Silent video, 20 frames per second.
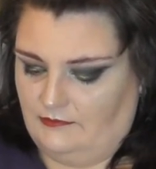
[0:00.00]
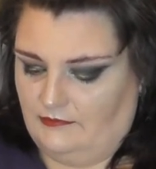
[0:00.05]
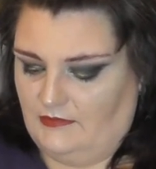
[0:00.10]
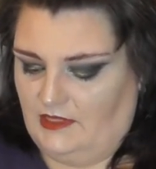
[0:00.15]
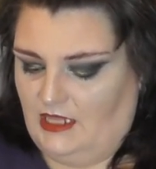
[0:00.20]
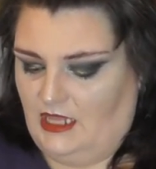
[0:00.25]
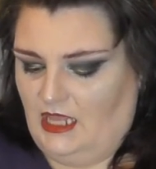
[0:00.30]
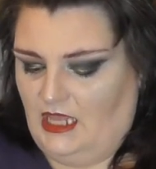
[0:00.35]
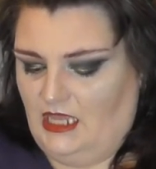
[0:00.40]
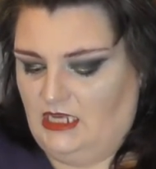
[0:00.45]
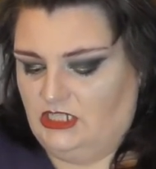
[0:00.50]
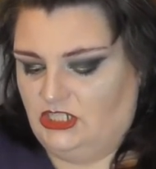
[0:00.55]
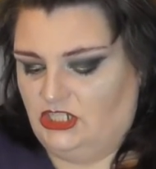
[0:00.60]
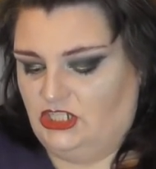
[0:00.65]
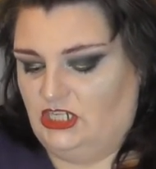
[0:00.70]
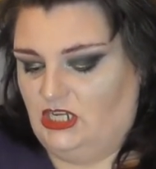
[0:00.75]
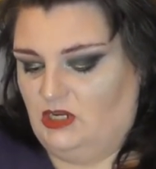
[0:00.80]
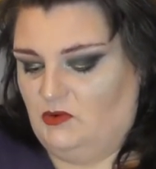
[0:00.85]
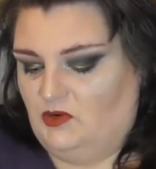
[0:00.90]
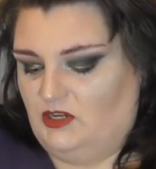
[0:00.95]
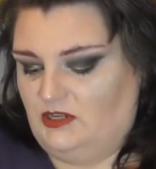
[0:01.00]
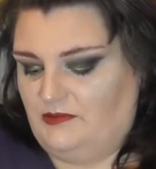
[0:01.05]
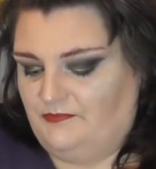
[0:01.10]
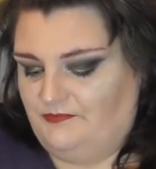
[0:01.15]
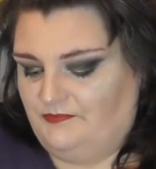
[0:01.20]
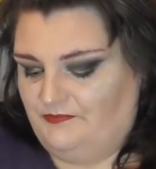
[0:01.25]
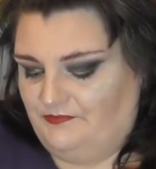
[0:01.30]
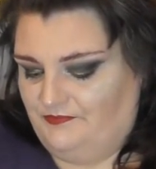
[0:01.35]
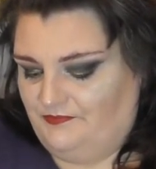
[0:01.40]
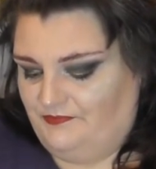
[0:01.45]
Do you know what?
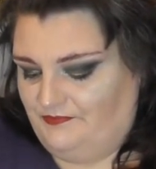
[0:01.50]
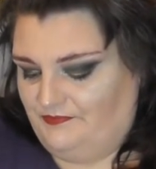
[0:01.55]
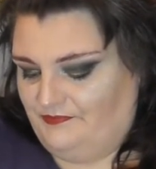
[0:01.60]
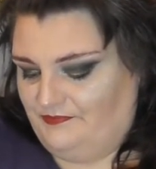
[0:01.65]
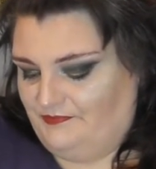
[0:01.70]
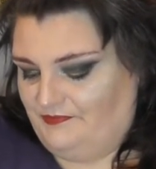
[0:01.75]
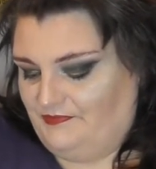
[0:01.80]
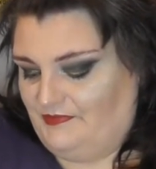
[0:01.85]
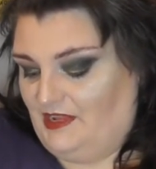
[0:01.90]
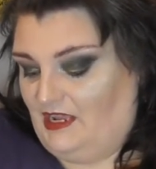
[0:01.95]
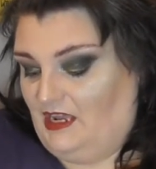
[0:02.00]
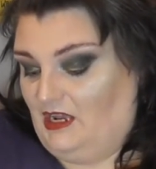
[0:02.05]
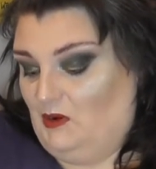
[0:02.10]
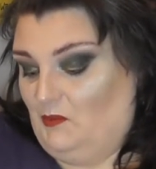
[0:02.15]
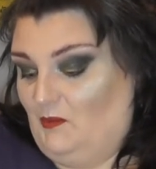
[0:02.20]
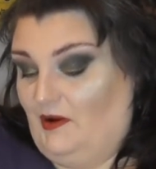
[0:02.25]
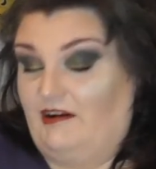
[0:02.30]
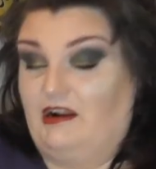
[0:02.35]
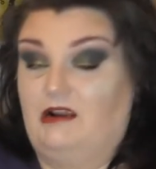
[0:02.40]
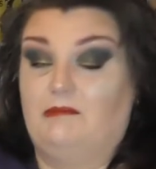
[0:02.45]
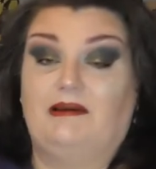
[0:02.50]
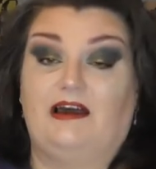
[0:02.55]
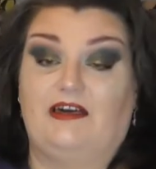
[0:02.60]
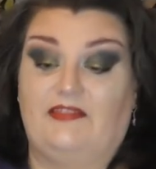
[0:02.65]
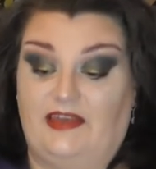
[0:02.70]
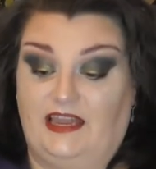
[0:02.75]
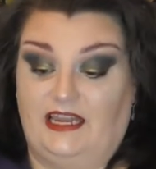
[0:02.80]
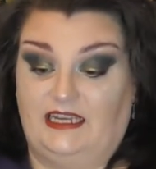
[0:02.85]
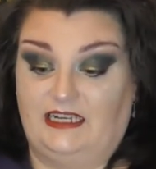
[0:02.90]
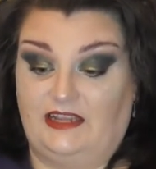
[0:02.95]
I'll worry about
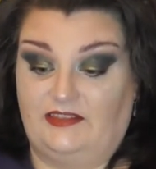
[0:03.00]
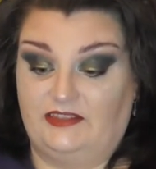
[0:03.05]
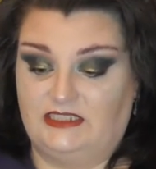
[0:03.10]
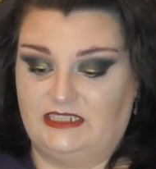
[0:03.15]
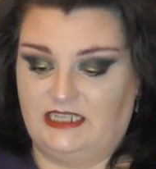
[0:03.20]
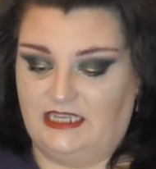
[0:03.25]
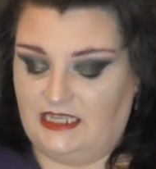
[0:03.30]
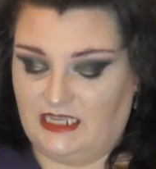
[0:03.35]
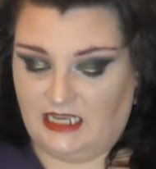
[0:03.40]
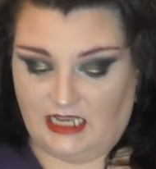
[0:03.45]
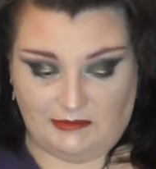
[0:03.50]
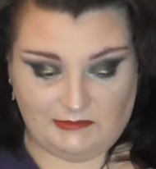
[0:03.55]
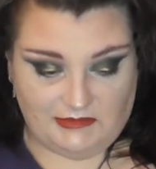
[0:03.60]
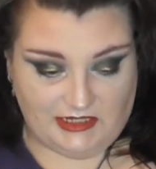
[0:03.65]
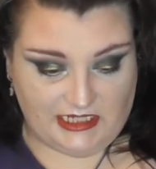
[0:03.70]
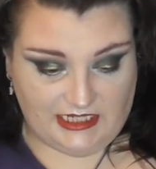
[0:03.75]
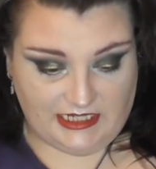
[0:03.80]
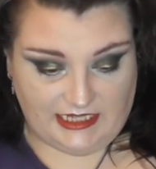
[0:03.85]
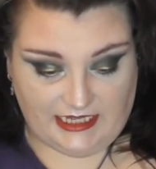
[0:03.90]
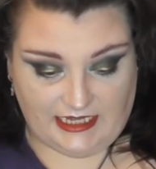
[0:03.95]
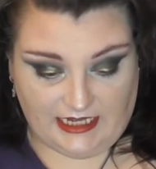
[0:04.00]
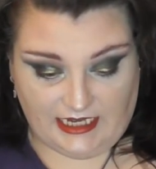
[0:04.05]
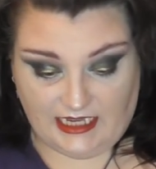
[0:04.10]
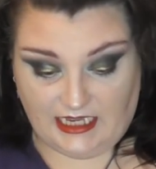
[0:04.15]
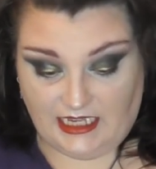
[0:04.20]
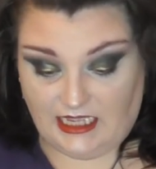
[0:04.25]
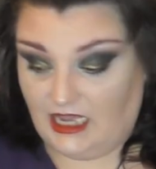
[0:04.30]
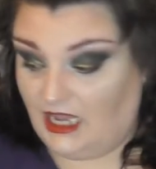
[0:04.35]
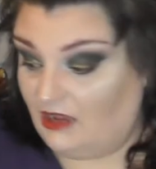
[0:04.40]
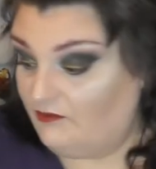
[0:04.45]
that another day. I'm going to get
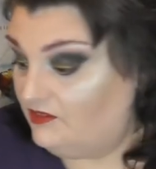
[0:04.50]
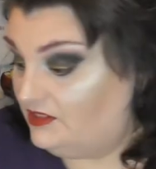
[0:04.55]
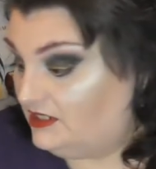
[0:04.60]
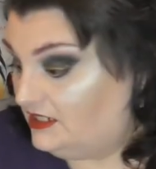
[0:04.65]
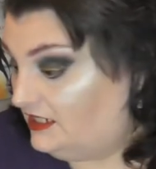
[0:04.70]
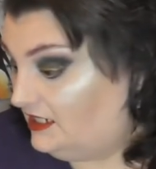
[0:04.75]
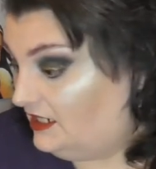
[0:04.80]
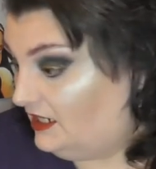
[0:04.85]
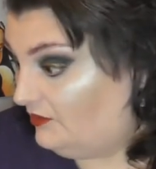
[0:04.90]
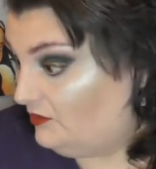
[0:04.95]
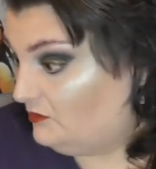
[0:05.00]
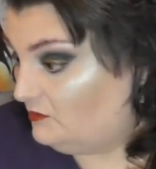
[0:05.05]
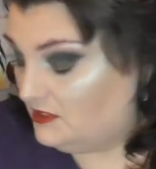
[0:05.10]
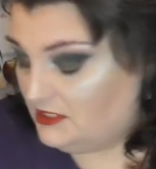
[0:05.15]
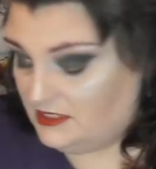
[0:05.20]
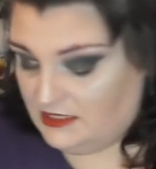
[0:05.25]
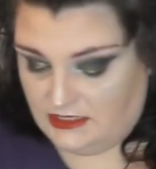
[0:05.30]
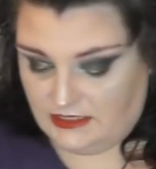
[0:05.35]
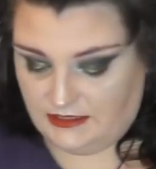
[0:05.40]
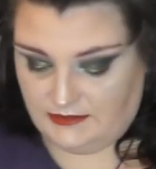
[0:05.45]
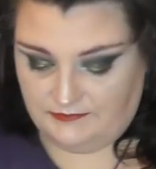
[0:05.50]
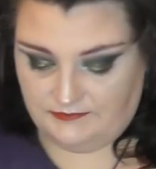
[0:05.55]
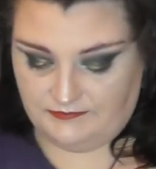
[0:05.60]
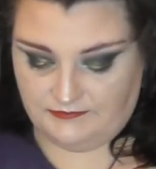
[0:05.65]
covered in it otherwise.